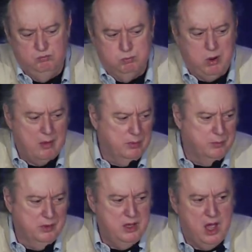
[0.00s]

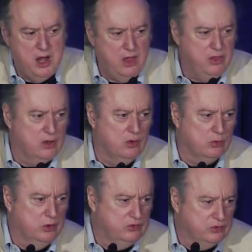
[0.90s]
probably unethical
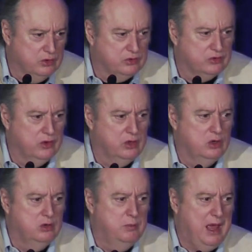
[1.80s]
research that
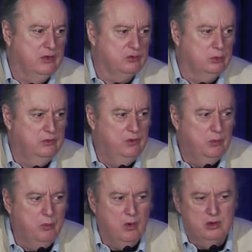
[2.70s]
could pass a review
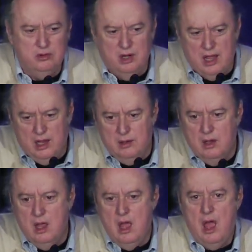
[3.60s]
board today,
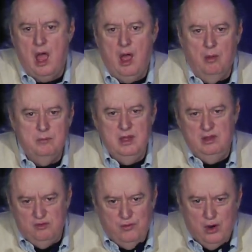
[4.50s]
um,
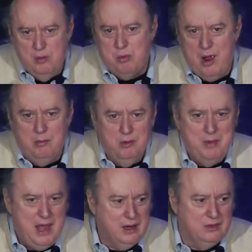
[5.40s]
is very
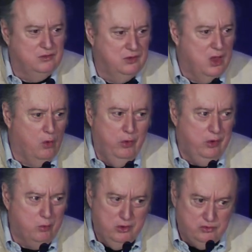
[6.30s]
problematic. This is the
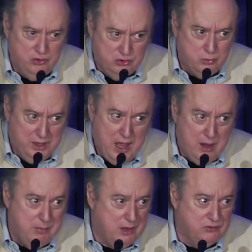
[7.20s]
only research we got
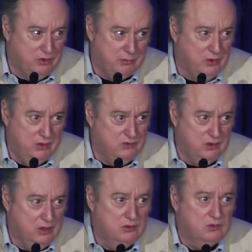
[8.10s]
about some of these
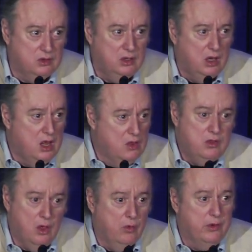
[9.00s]
things and
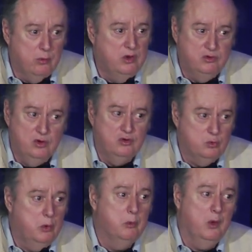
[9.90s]
the only research
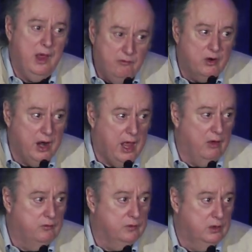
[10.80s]
we will ever
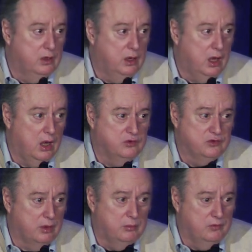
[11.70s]
have on
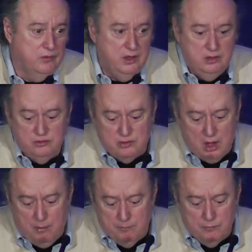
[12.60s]
some of these
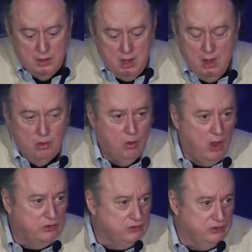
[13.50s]
um,
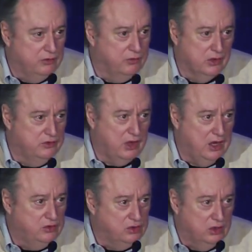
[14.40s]
lost
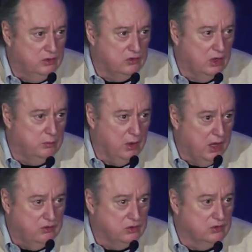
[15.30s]
civilizations and
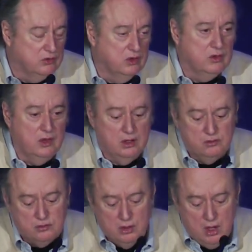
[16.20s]
places and
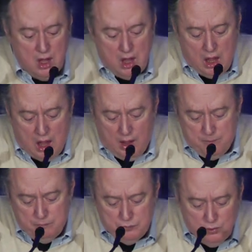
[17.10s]
things.
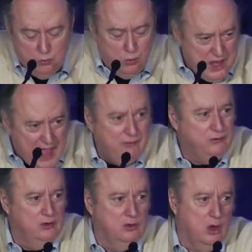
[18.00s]
Um, we
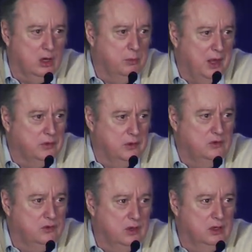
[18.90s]
have to talk about
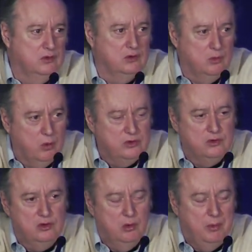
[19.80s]
these things and what
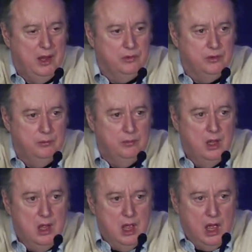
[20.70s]
to do about them,
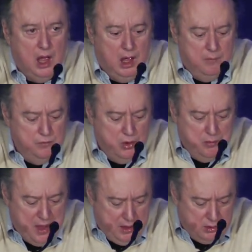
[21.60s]
um, no
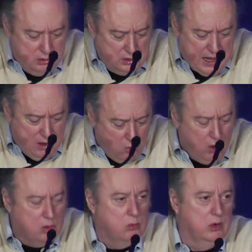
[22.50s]
matter how
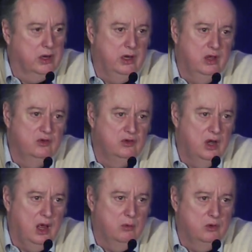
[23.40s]
awkward it is.
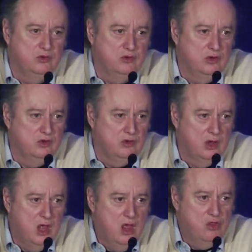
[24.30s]
And I was just
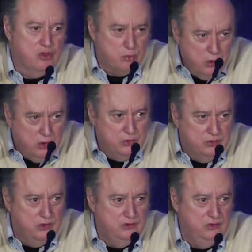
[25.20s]
thrilled
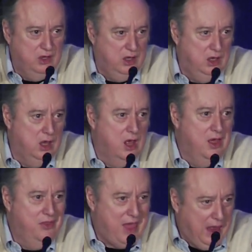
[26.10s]
to see
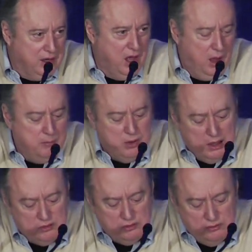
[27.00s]
that
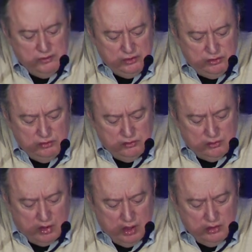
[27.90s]
complex of issues
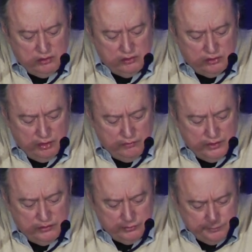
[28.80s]
starting to
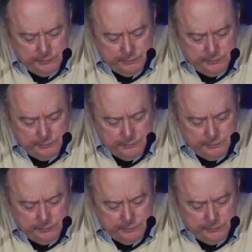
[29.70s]
surface.